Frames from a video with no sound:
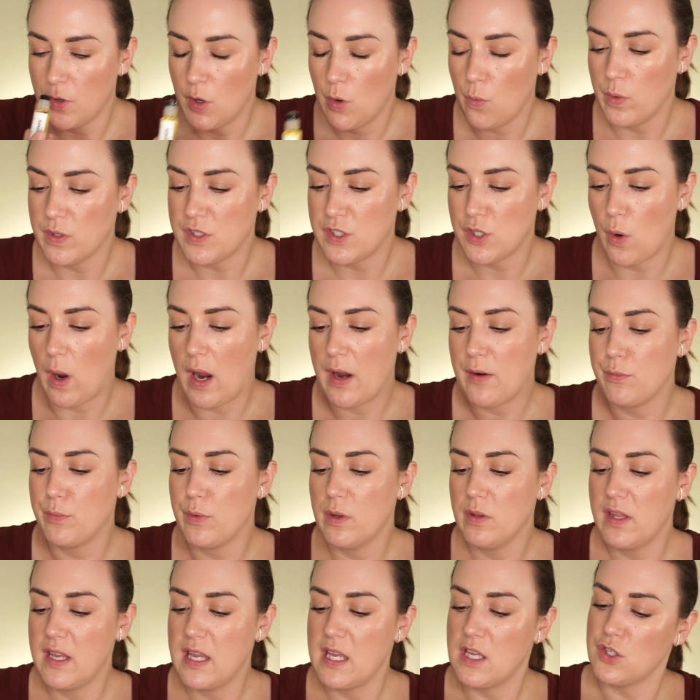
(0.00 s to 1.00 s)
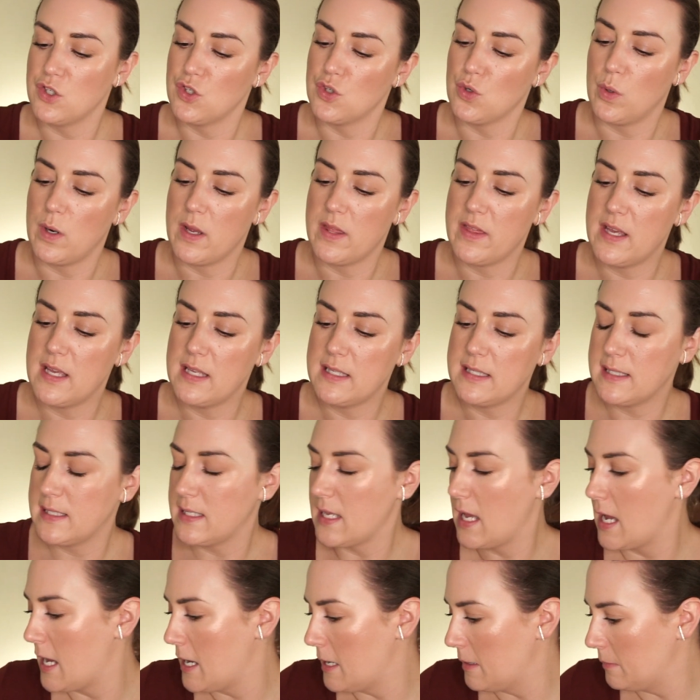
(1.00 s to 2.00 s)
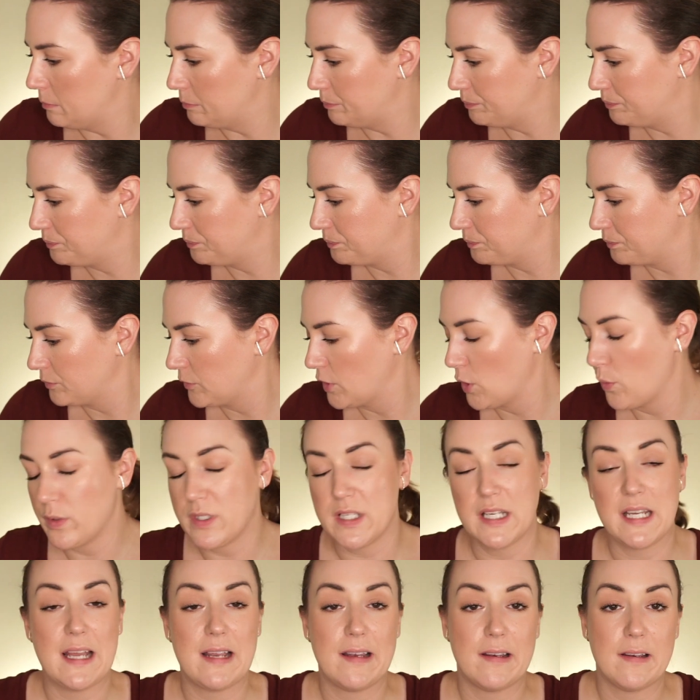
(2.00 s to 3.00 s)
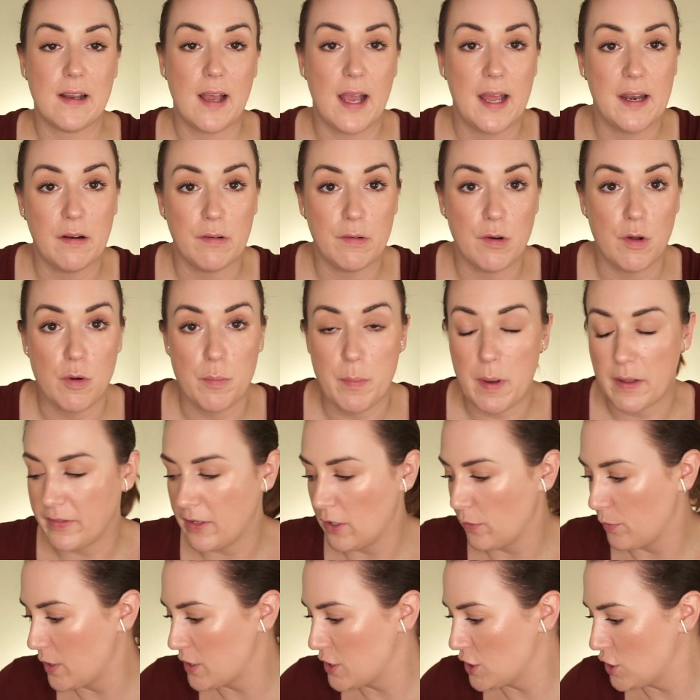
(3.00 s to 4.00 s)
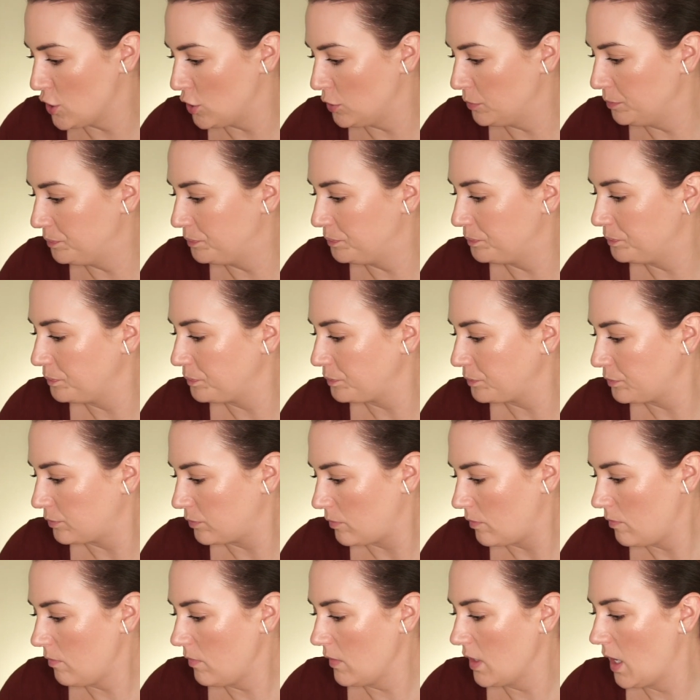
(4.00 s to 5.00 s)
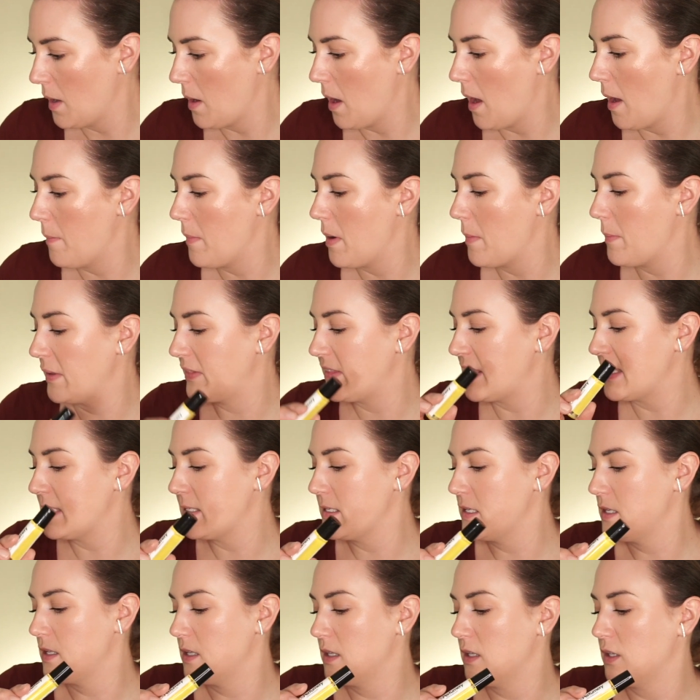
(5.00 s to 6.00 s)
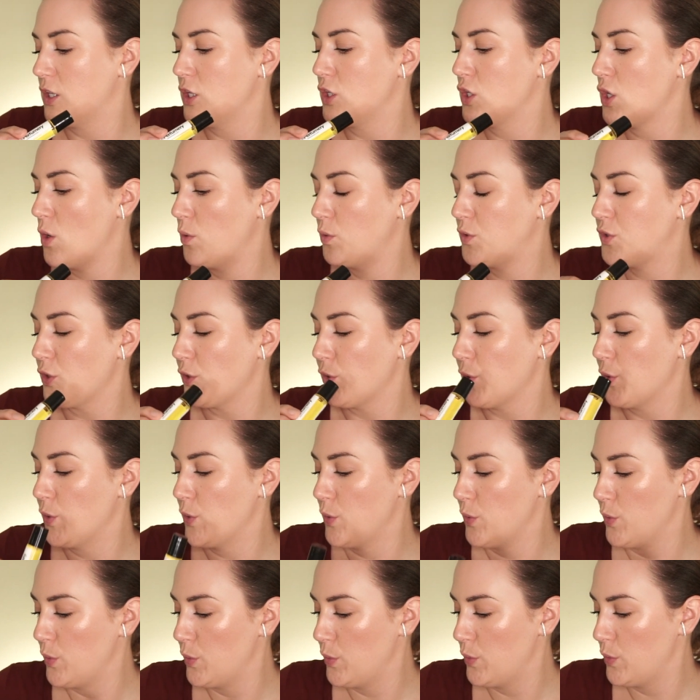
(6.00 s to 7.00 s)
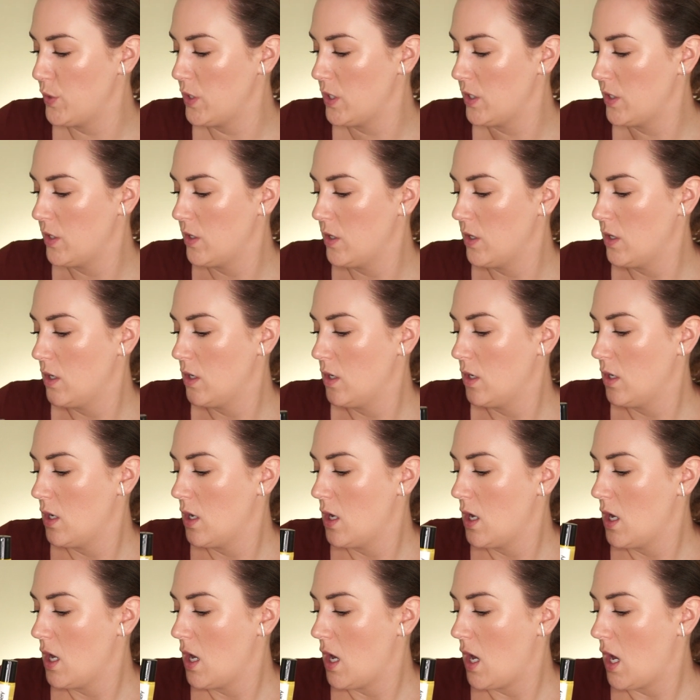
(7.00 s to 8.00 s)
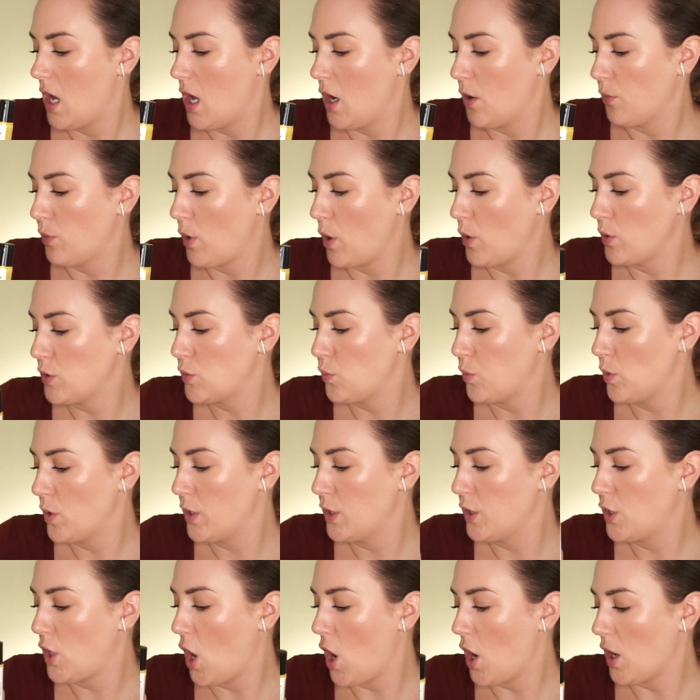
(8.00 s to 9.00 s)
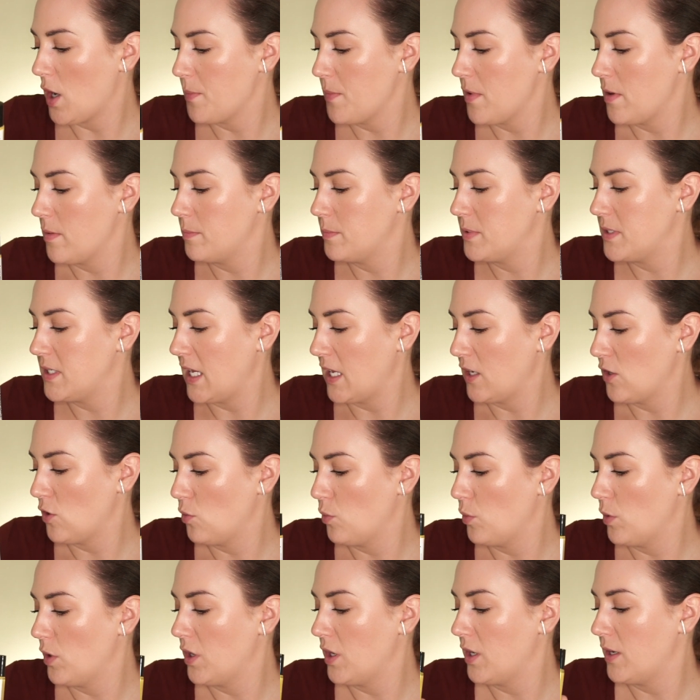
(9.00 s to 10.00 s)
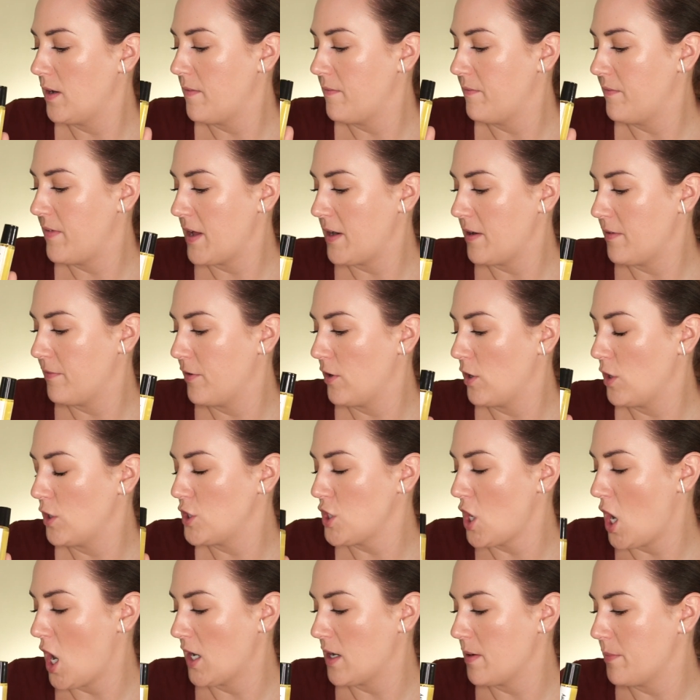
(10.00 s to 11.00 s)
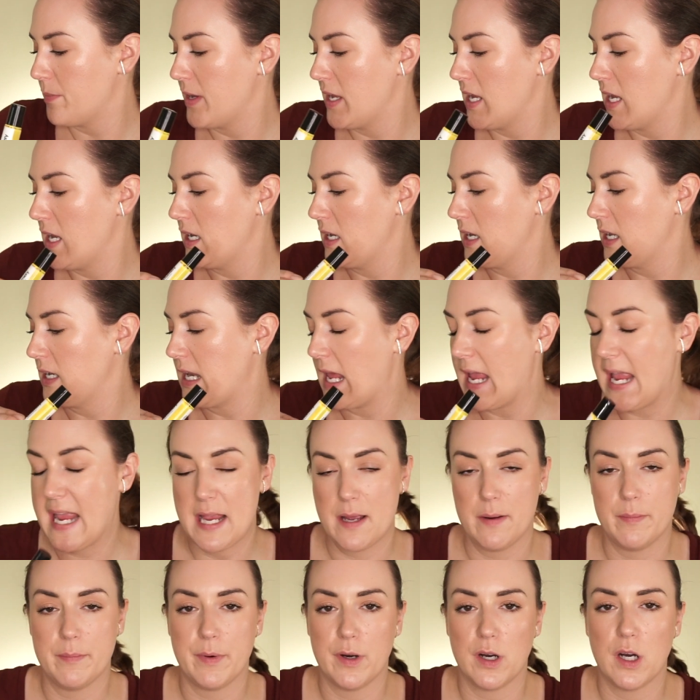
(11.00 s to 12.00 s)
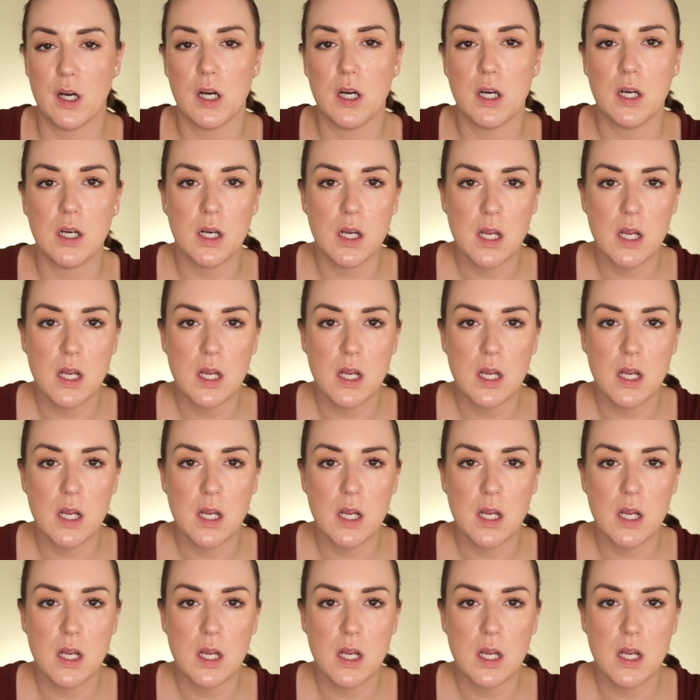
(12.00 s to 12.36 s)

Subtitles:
So I really enjoy this, which again, I don't know about the original, but the notes are oud, rosewood, cardamom, sandalwood, vetiver, tonka bean, and amber.